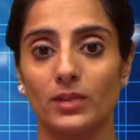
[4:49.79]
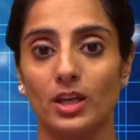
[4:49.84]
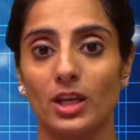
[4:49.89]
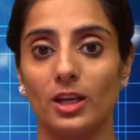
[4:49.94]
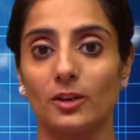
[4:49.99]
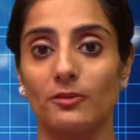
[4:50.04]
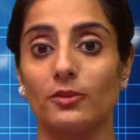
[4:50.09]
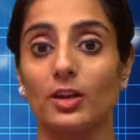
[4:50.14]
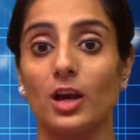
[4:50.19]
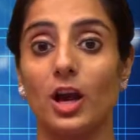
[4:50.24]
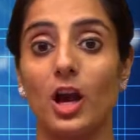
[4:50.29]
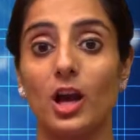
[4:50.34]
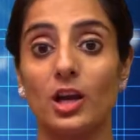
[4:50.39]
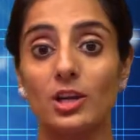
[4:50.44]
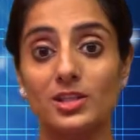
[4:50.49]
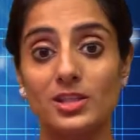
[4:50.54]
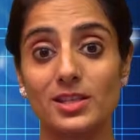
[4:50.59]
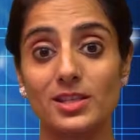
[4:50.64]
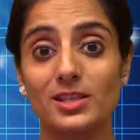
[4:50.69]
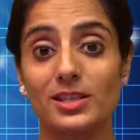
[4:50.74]
If the
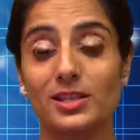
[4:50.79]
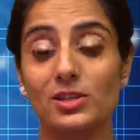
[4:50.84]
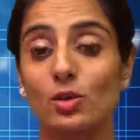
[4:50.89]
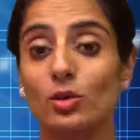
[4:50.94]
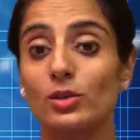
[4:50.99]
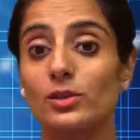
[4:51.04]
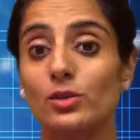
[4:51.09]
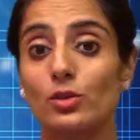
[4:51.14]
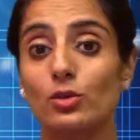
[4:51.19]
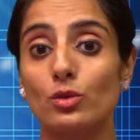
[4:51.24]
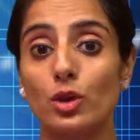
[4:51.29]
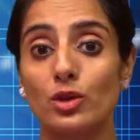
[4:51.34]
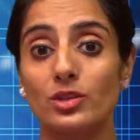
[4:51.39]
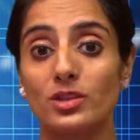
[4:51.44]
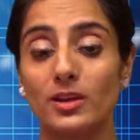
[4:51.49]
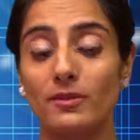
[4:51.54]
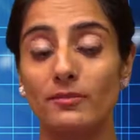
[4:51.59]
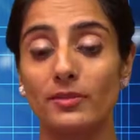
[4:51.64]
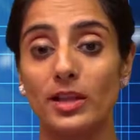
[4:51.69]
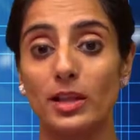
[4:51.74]
hard disk is also not
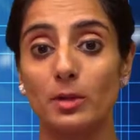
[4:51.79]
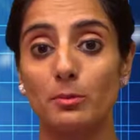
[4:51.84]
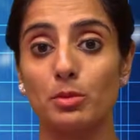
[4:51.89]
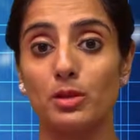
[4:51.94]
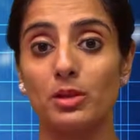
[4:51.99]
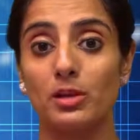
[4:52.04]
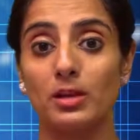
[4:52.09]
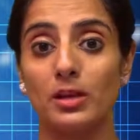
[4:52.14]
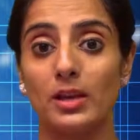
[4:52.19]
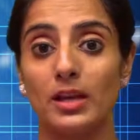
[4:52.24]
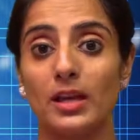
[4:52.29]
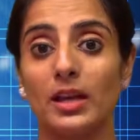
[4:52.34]
available,